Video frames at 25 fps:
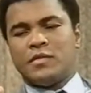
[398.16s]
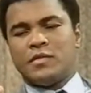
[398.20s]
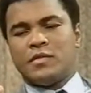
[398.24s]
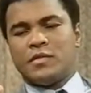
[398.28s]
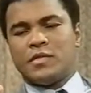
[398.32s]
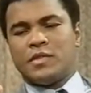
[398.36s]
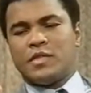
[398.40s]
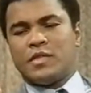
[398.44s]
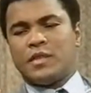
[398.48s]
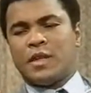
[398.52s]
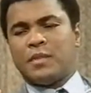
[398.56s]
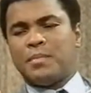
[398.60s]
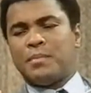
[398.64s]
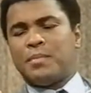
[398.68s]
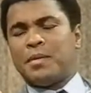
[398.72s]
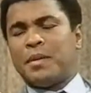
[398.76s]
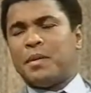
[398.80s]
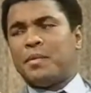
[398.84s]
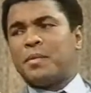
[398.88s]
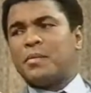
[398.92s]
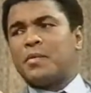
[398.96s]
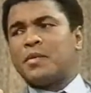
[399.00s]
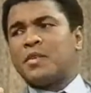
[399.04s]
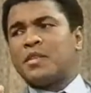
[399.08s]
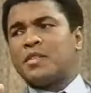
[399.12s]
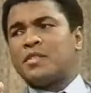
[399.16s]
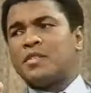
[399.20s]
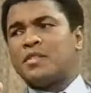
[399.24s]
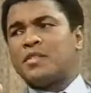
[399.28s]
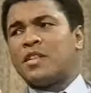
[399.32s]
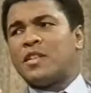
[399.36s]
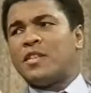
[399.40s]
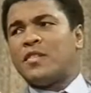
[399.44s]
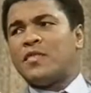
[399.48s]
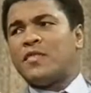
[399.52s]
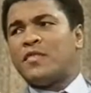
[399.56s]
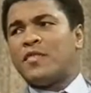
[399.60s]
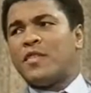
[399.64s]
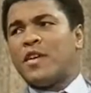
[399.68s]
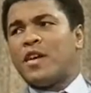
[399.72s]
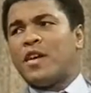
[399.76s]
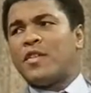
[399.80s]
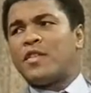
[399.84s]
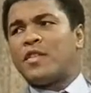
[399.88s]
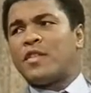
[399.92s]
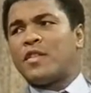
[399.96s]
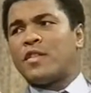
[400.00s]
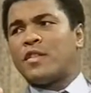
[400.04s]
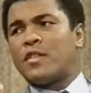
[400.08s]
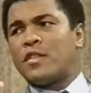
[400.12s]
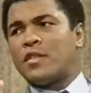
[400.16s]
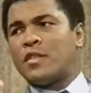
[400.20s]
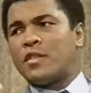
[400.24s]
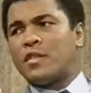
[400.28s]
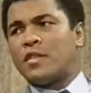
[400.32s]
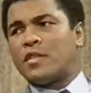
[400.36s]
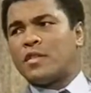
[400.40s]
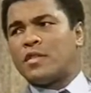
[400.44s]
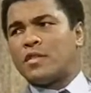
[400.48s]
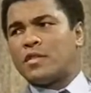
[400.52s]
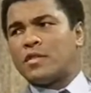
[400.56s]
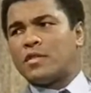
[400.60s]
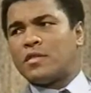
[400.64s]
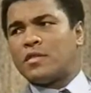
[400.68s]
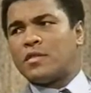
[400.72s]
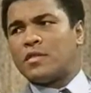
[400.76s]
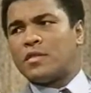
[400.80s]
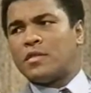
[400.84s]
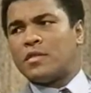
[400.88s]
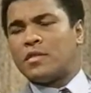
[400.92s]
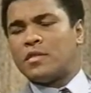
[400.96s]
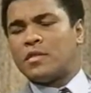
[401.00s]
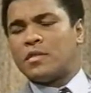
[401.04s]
Some people can see farther than others.